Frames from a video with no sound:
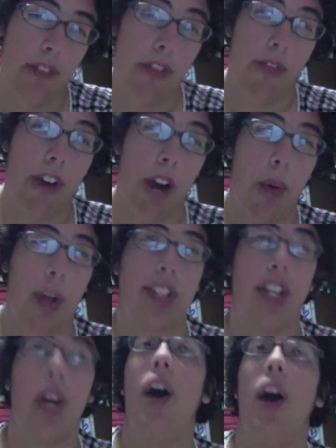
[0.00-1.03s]
fireworks to
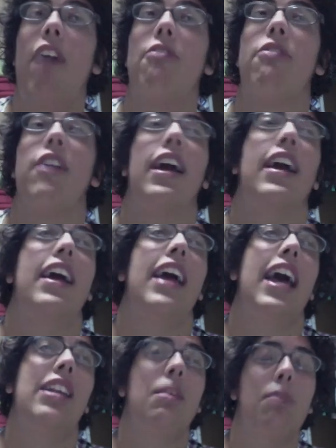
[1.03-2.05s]
go off, and
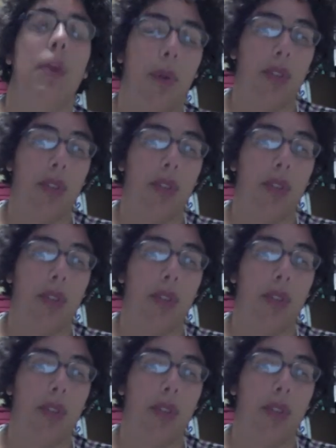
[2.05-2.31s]
then people